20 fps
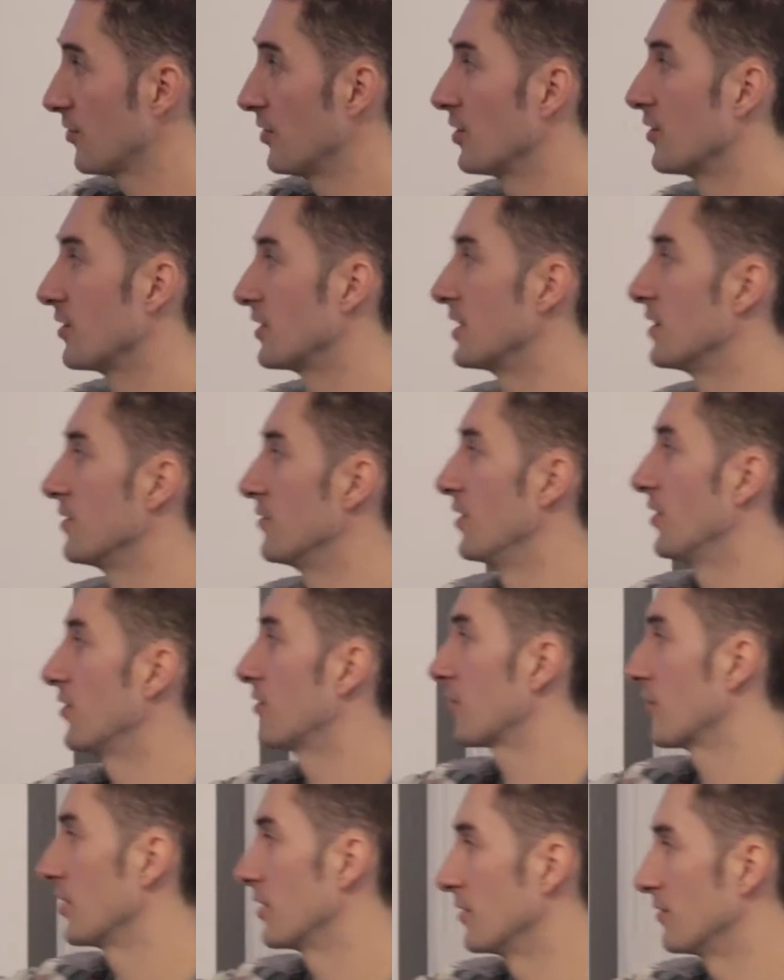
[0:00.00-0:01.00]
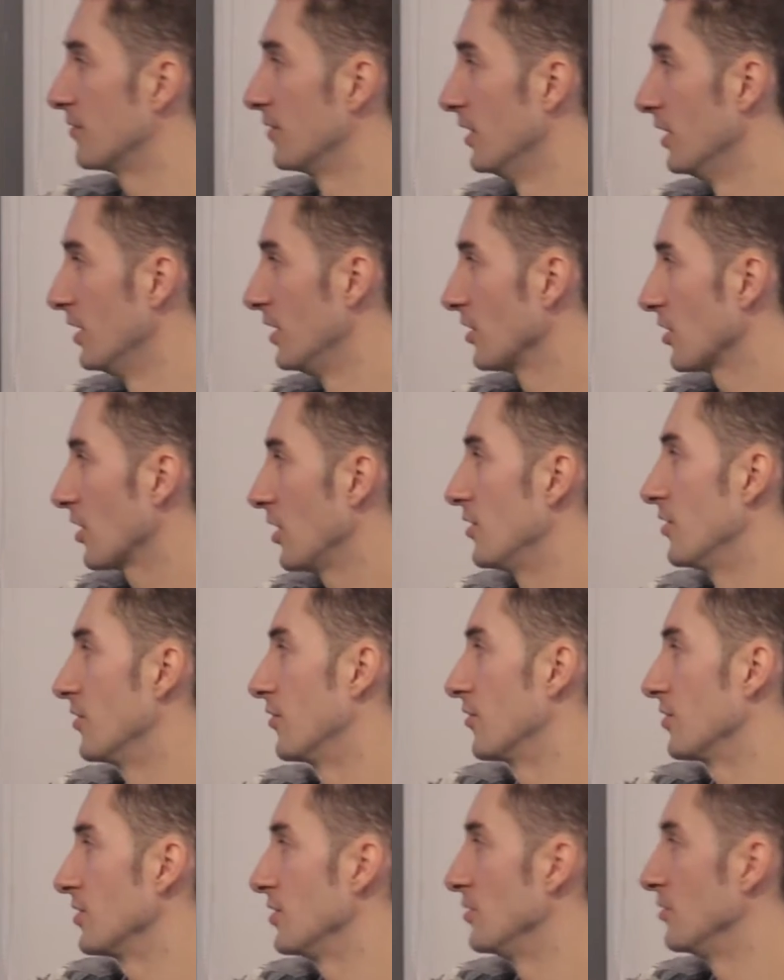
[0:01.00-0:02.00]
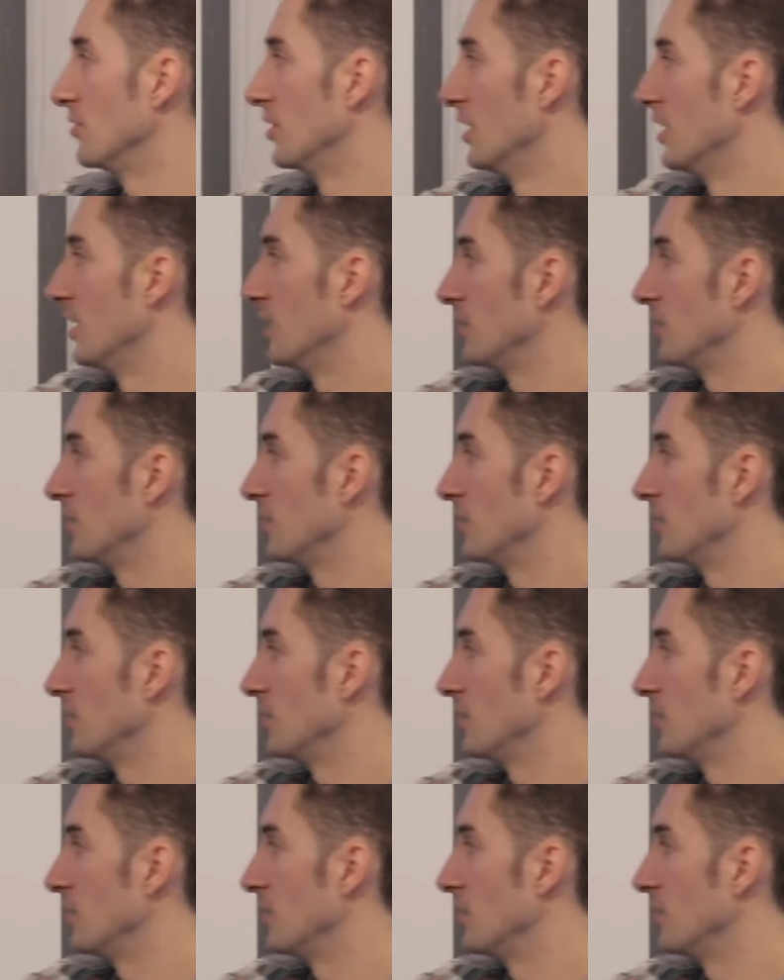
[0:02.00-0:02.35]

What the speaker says: So the idea of this kind of code is that you